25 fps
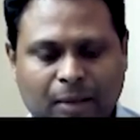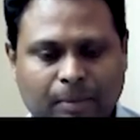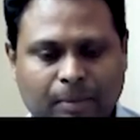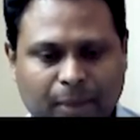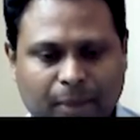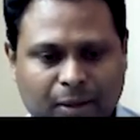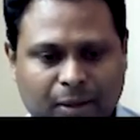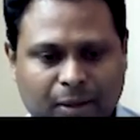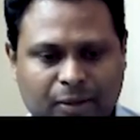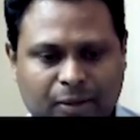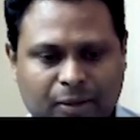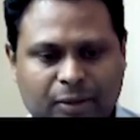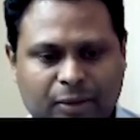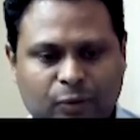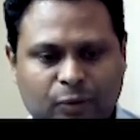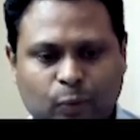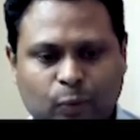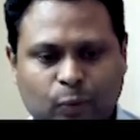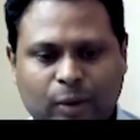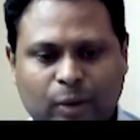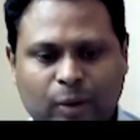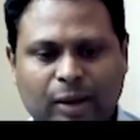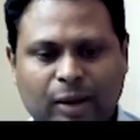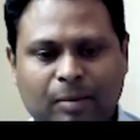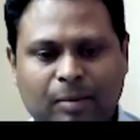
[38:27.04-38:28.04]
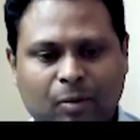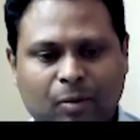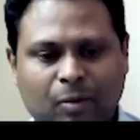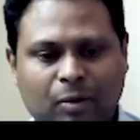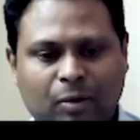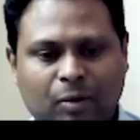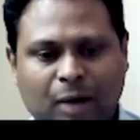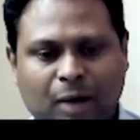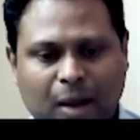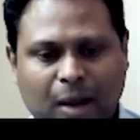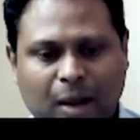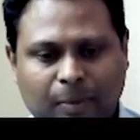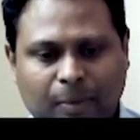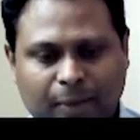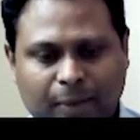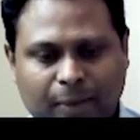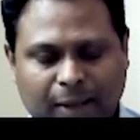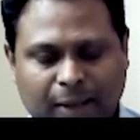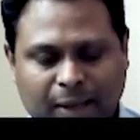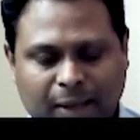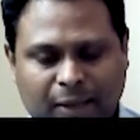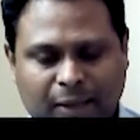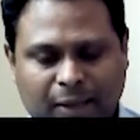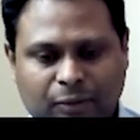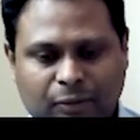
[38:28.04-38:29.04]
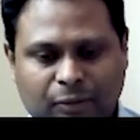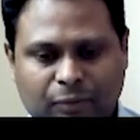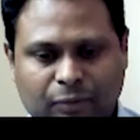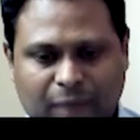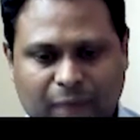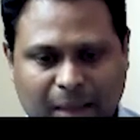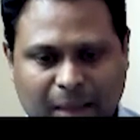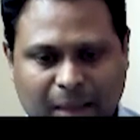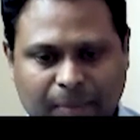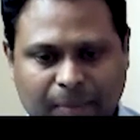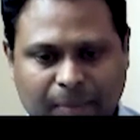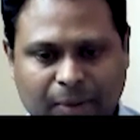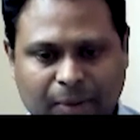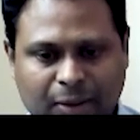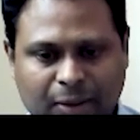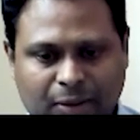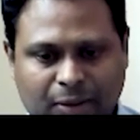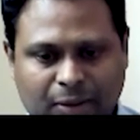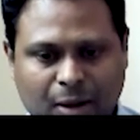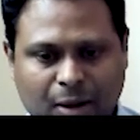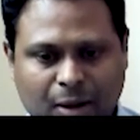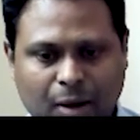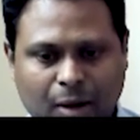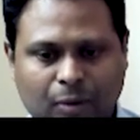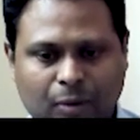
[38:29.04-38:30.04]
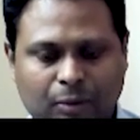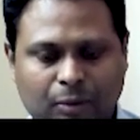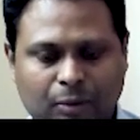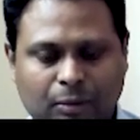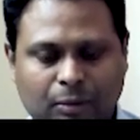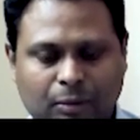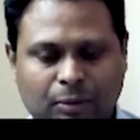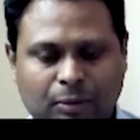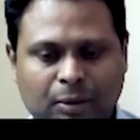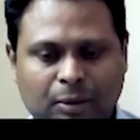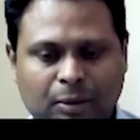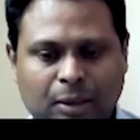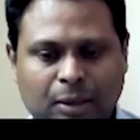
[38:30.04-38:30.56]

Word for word: because it's way more complicated to rapidly toggle